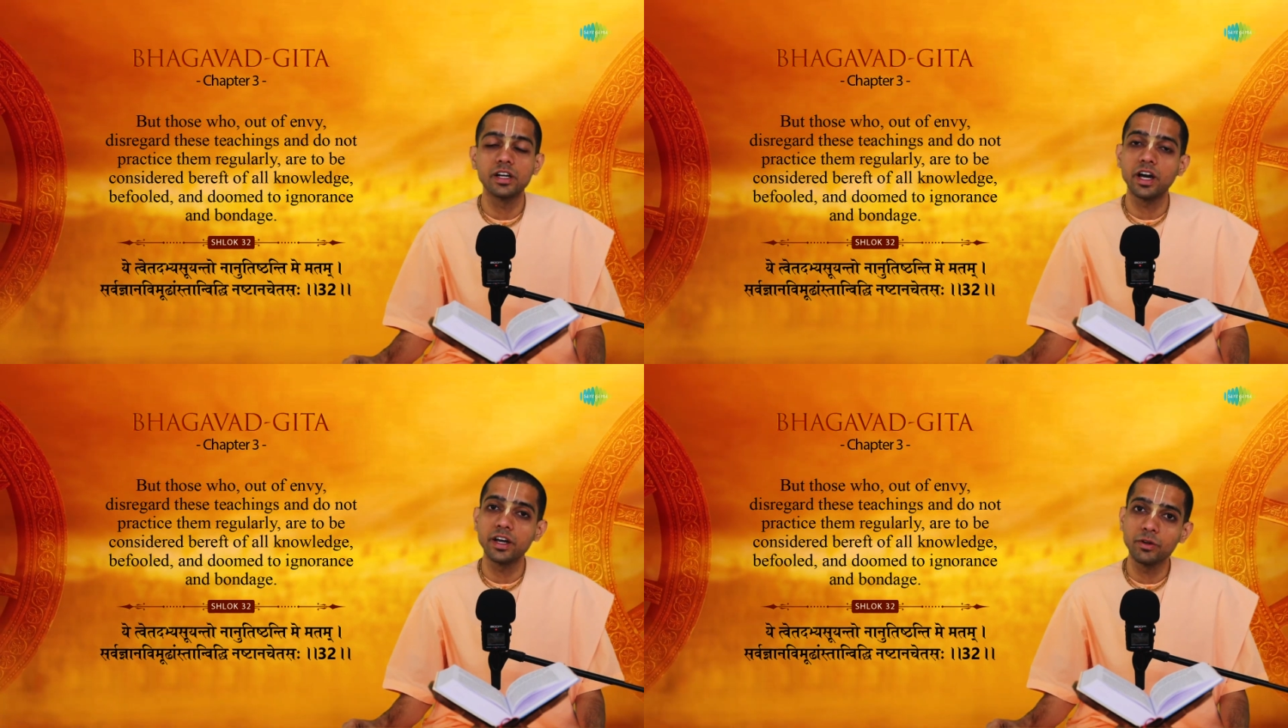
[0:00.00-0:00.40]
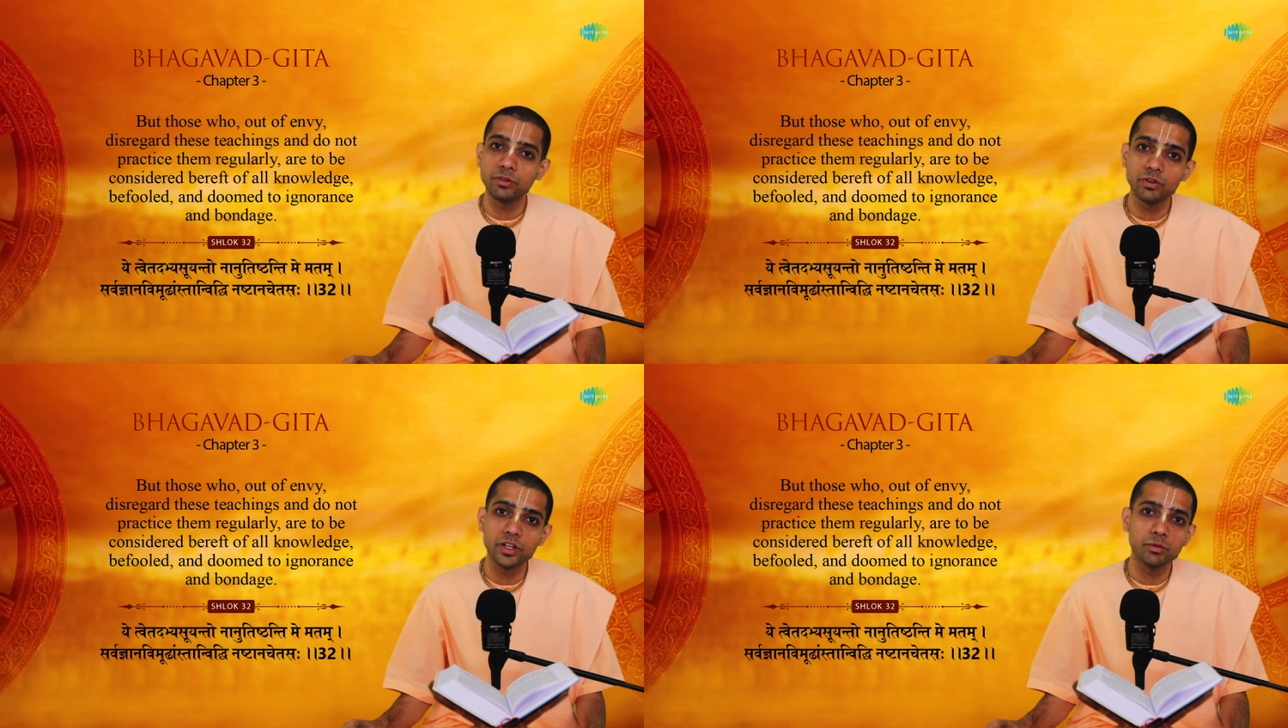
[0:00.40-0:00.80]
I
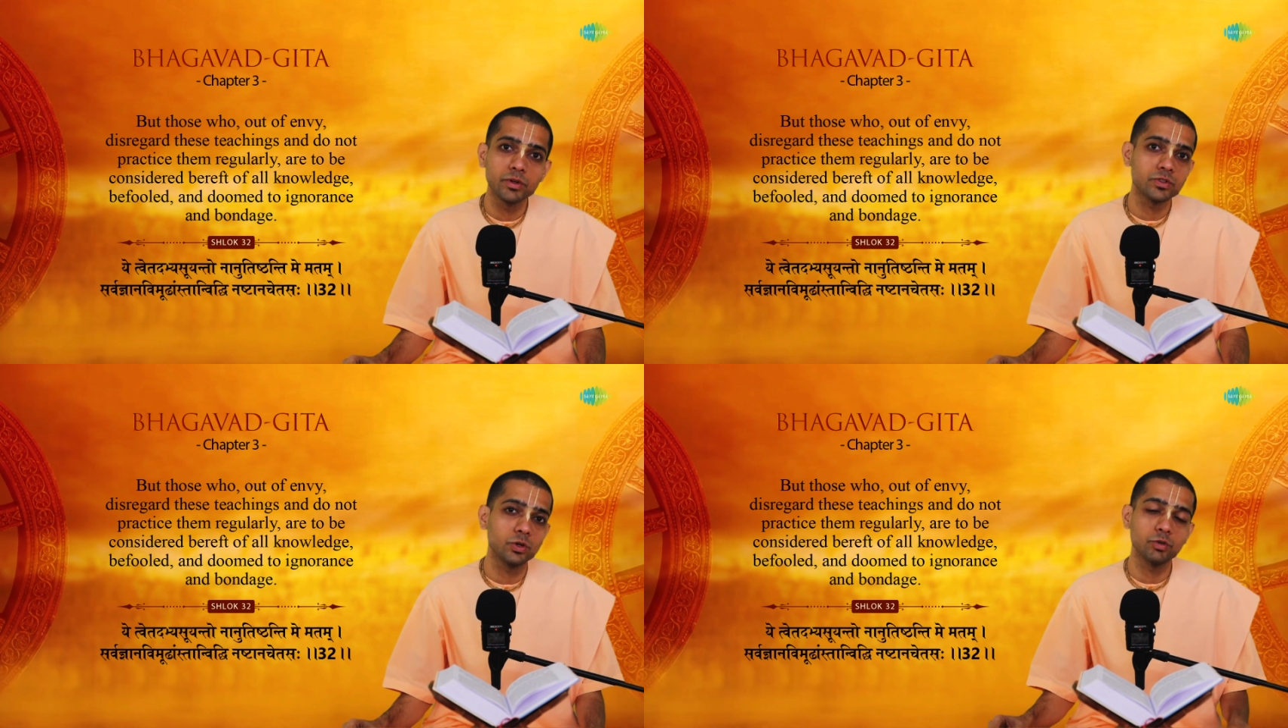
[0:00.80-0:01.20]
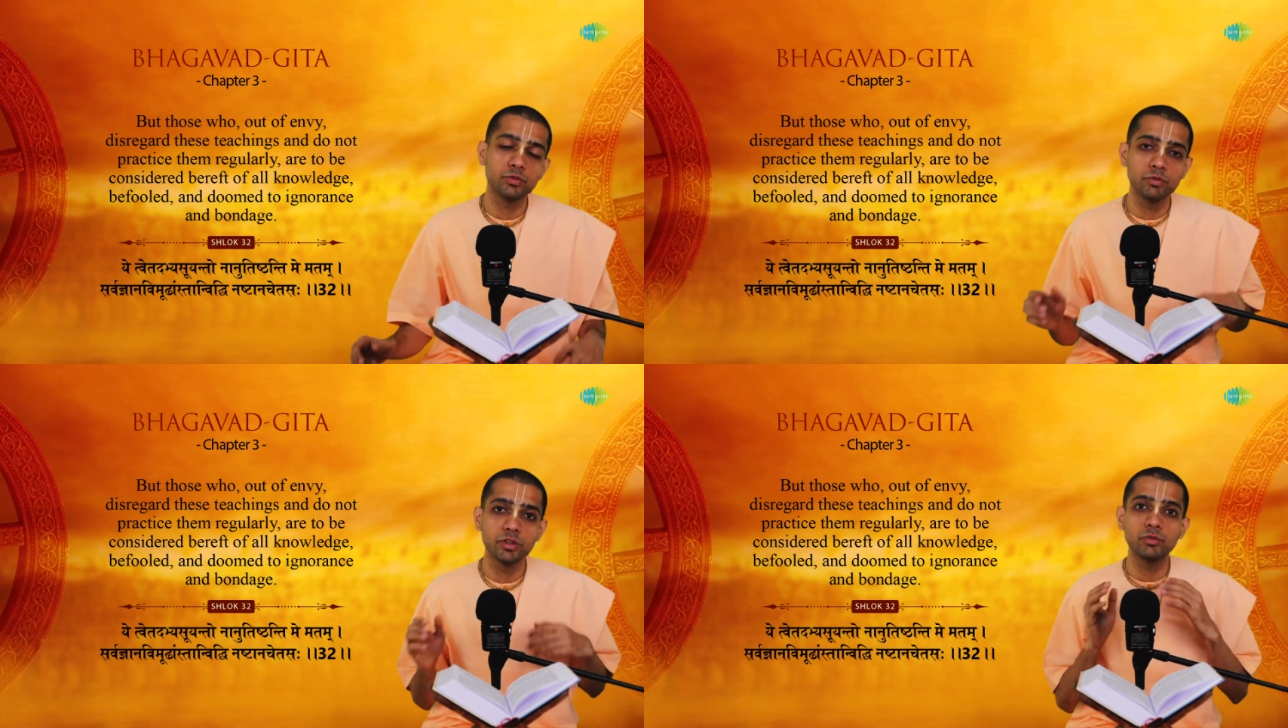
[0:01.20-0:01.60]
also request all of
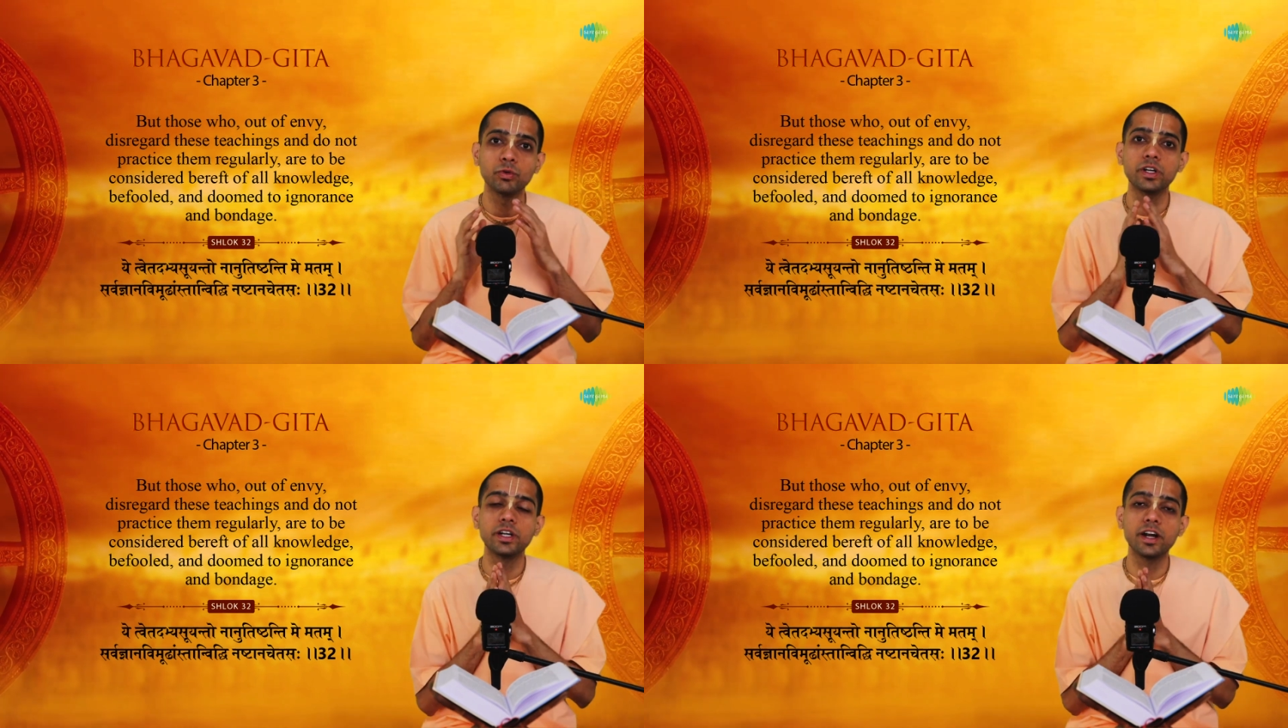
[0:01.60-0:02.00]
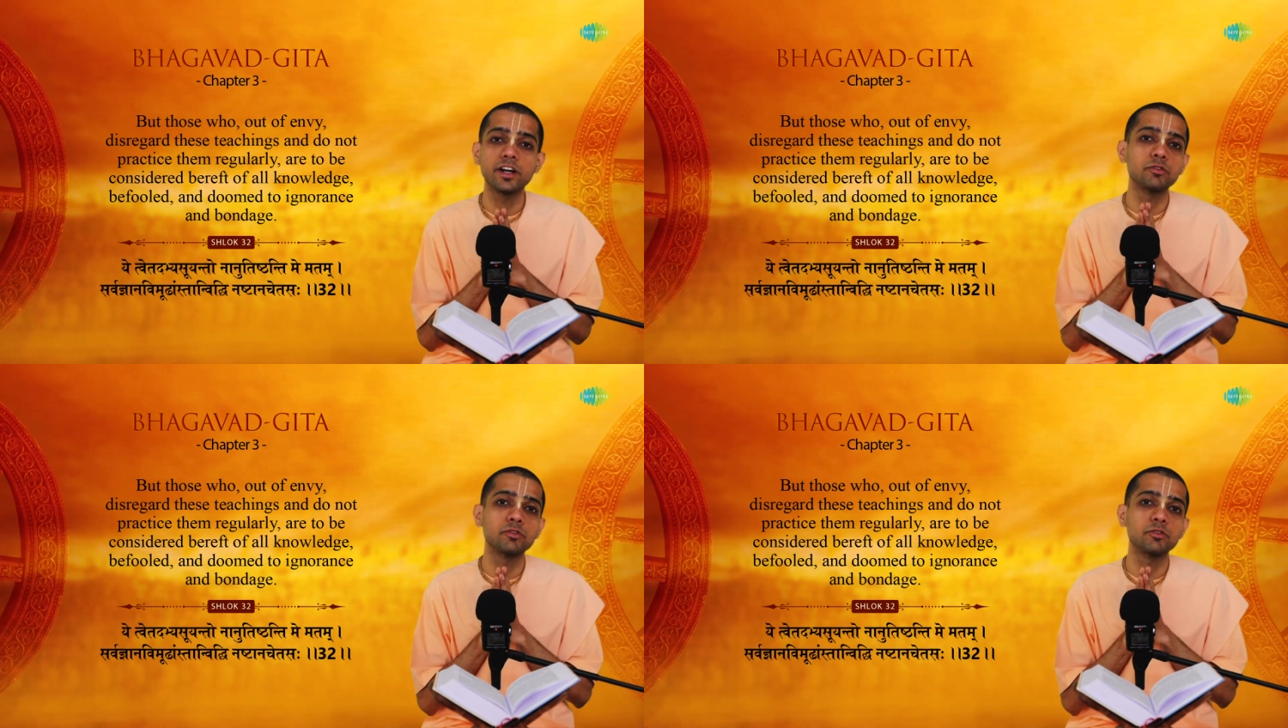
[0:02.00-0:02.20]
you with folded hands,